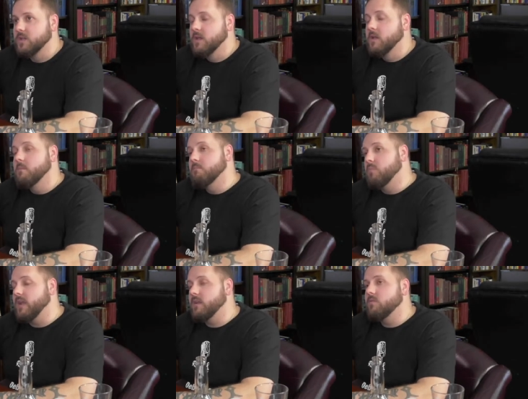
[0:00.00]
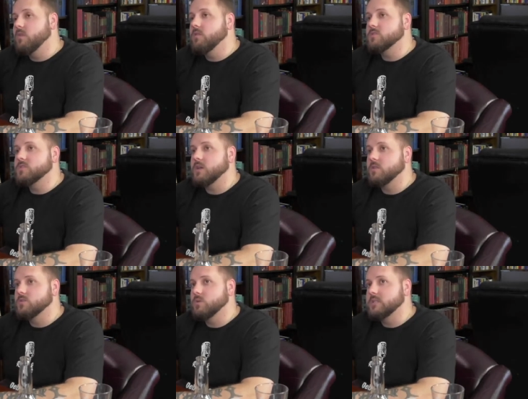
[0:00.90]
Yes. But then there's
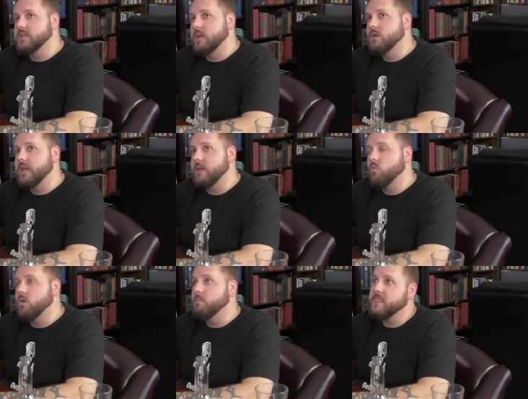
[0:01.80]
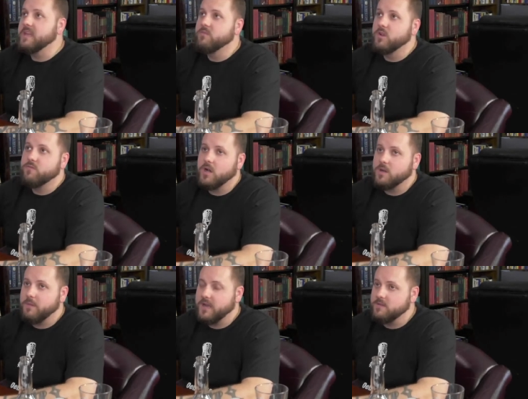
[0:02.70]
others who would say, okay, well, even if he
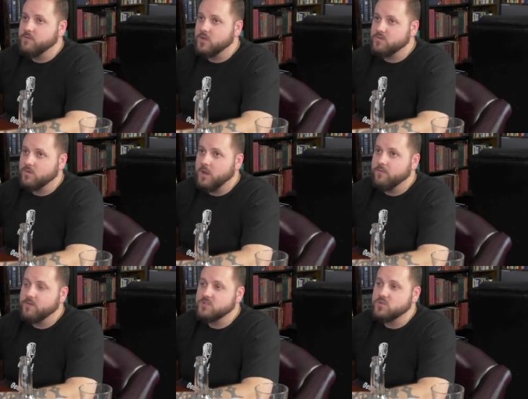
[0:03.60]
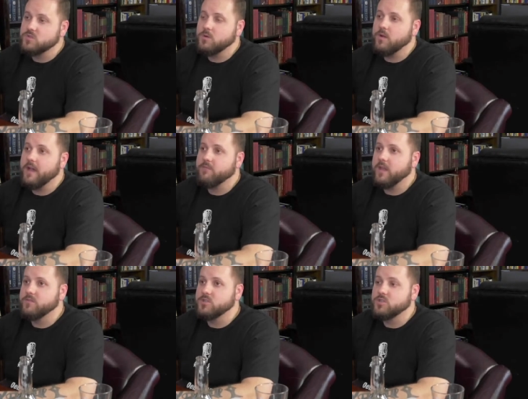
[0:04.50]
automatically falls from office, you still have to
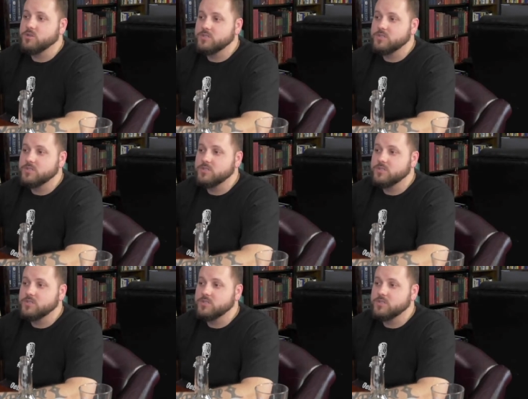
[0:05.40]
have the church that